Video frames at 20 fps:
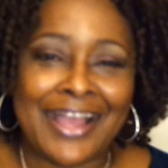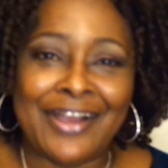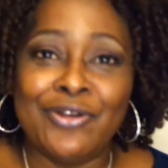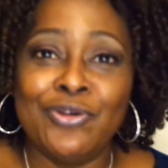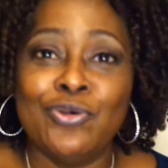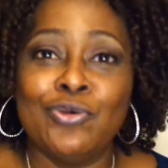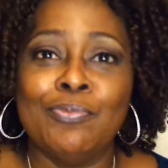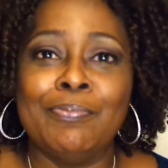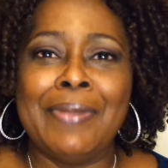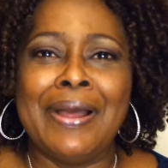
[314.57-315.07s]

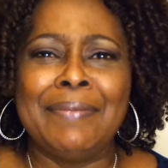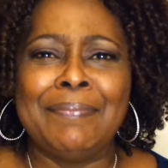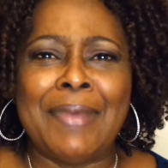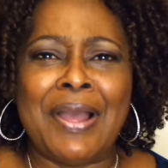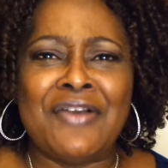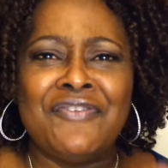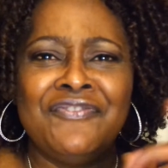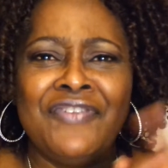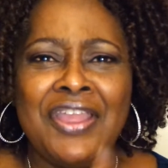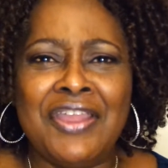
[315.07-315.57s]
Oh,
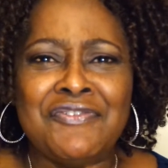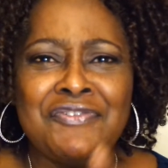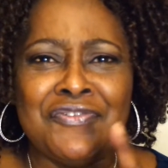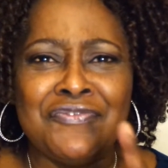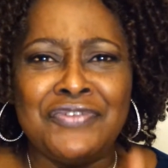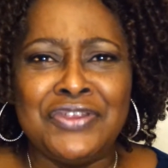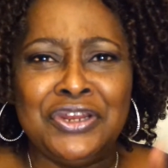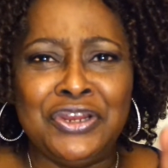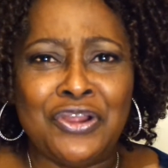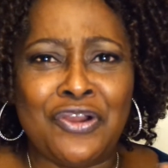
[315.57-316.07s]
my favorite
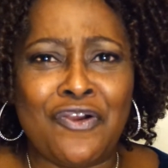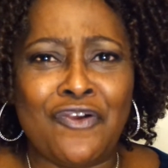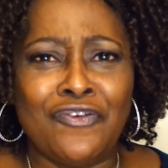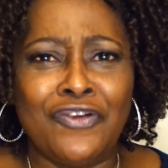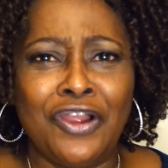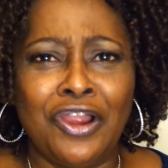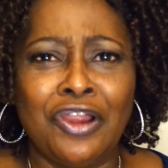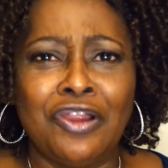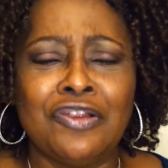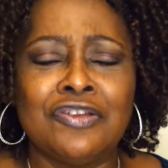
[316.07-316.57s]
video
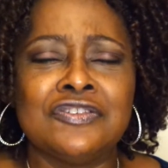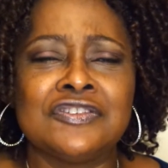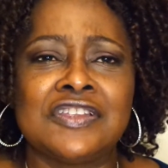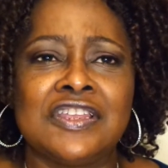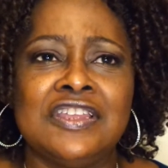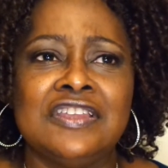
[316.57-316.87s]
of hers